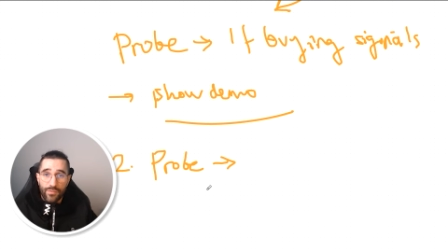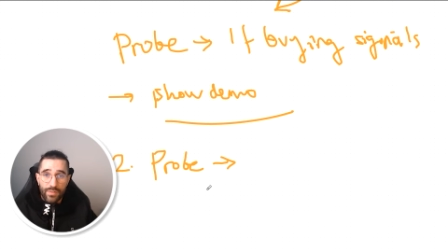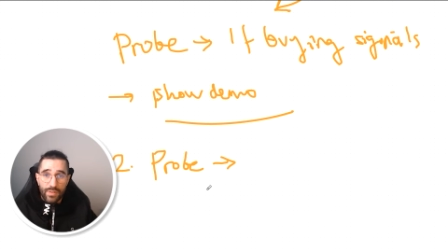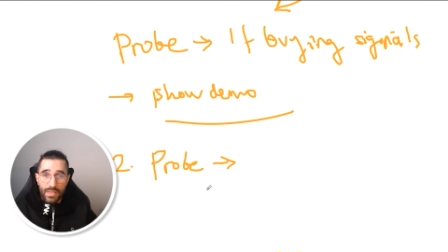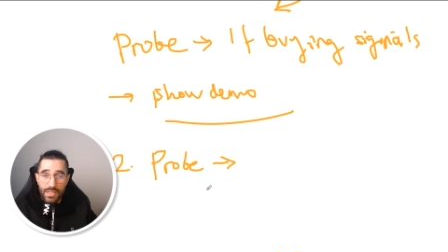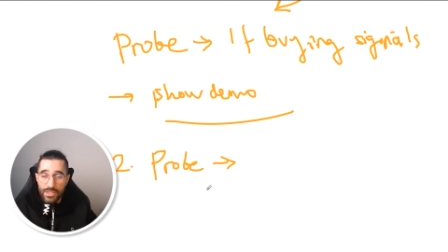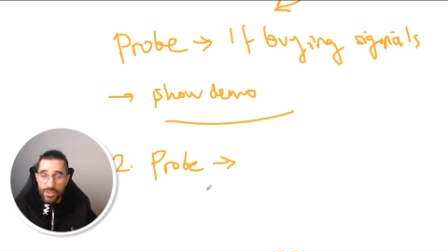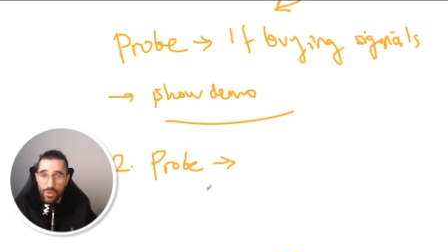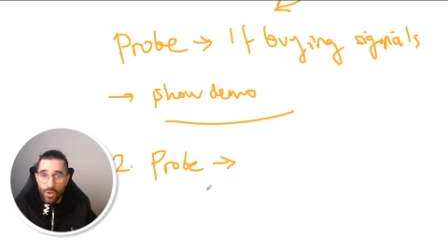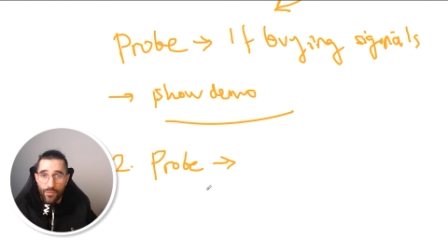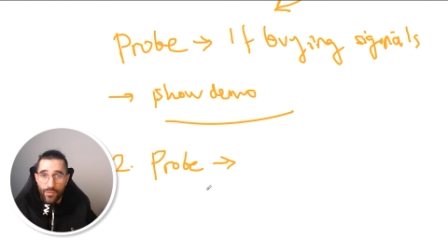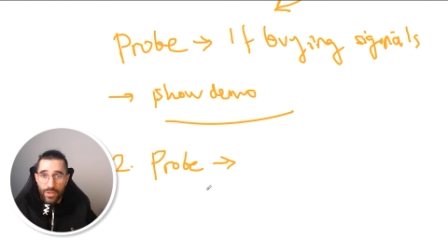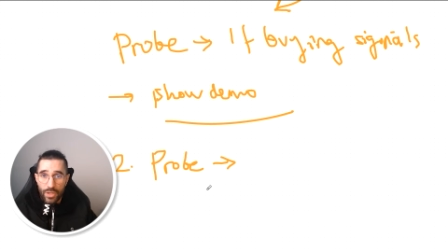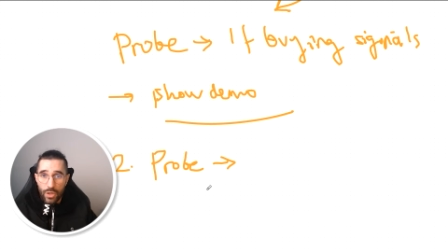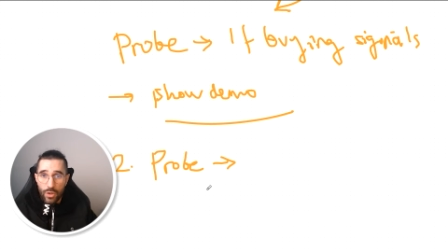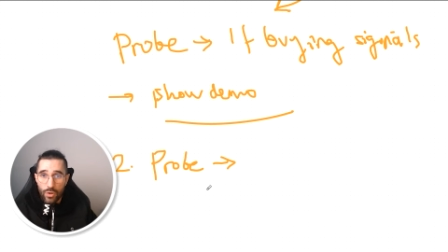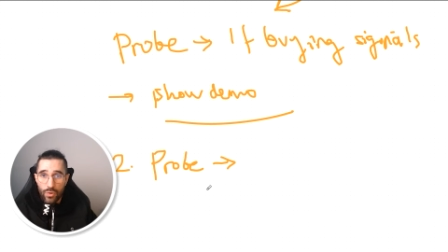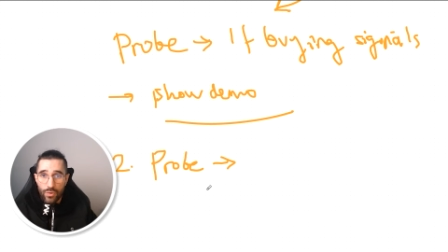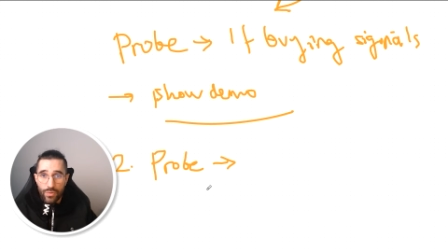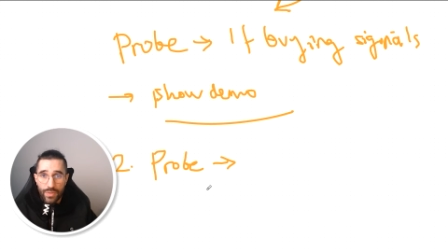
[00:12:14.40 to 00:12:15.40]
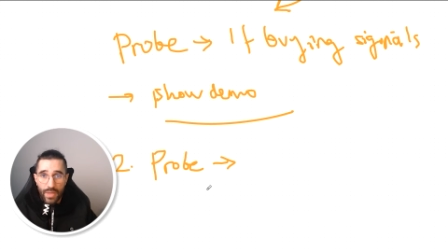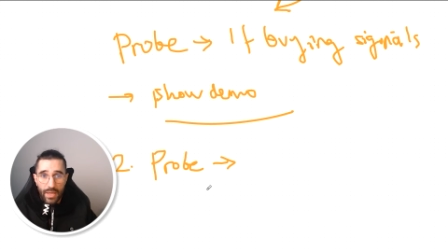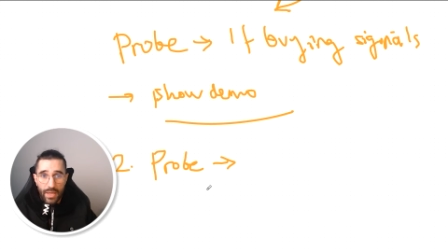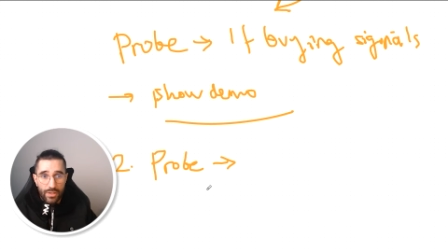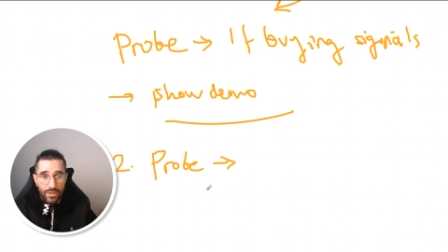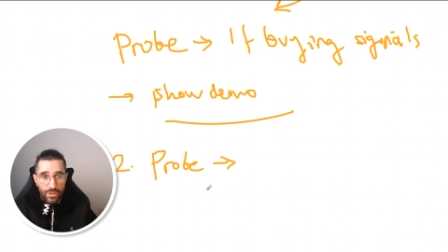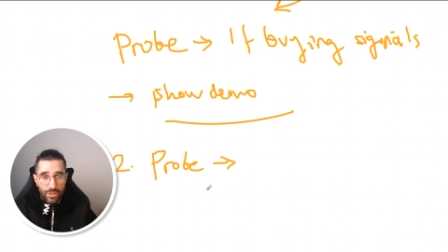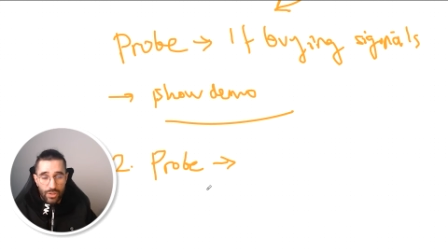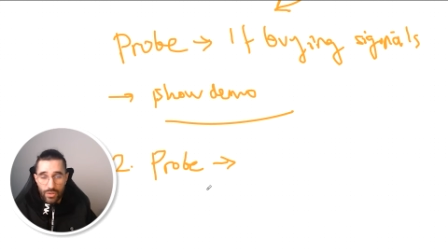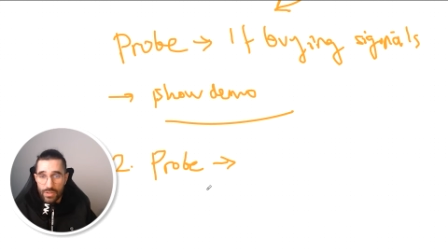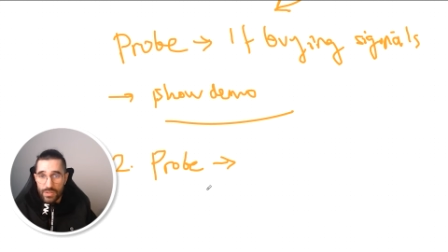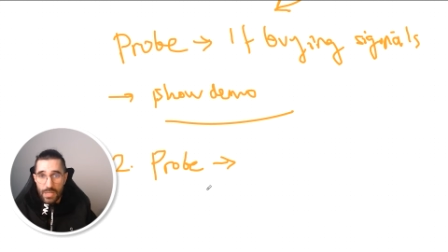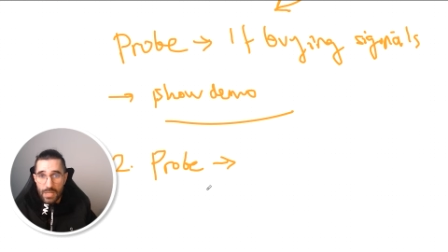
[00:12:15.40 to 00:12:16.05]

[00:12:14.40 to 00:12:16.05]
and then if it's not for you, then